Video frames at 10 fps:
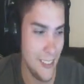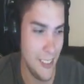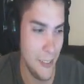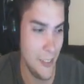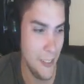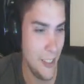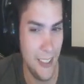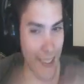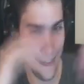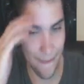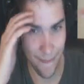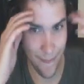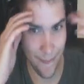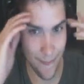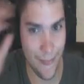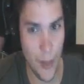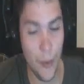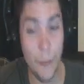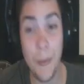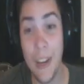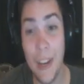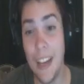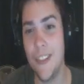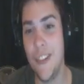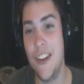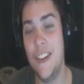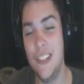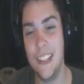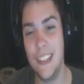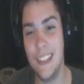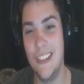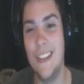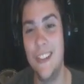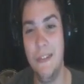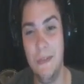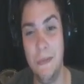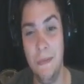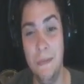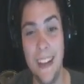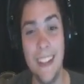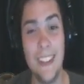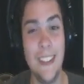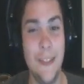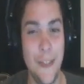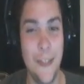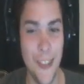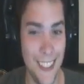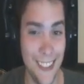I'm glad they're changing it. They're making stuff right.